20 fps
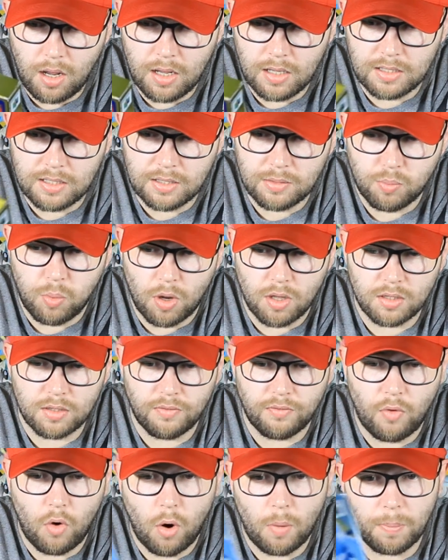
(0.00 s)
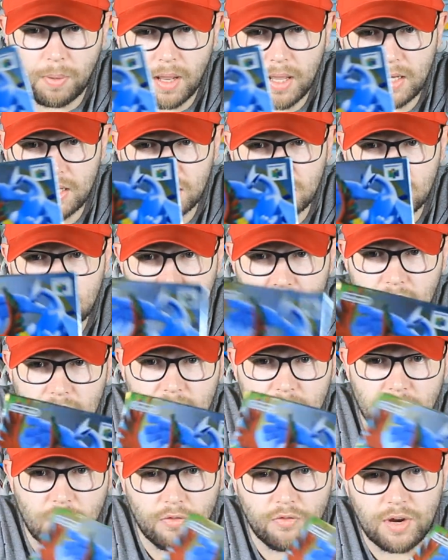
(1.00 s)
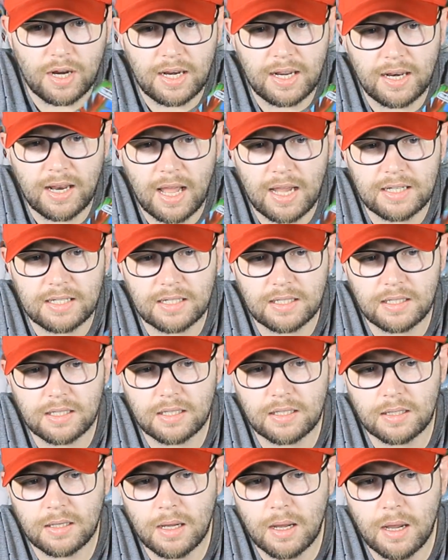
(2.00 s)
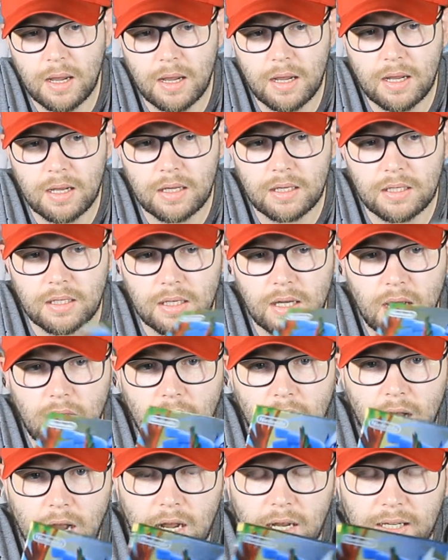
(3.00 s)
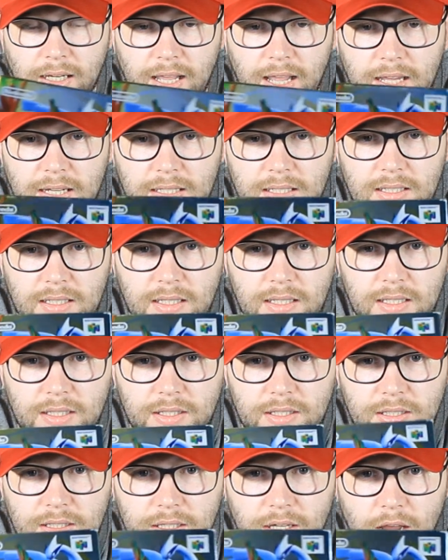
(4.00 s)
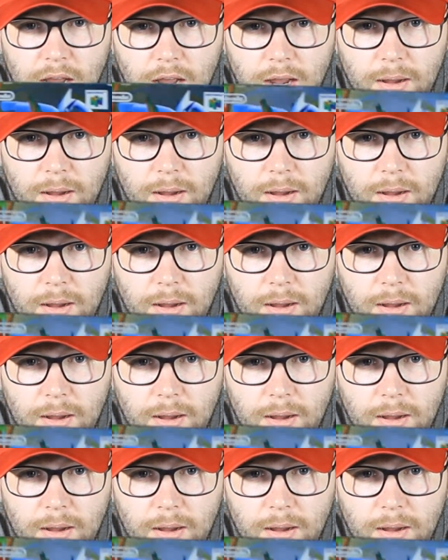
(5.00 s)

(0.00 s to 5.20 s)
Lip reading: It's just 1 to 4 players. It's a really nice case. It's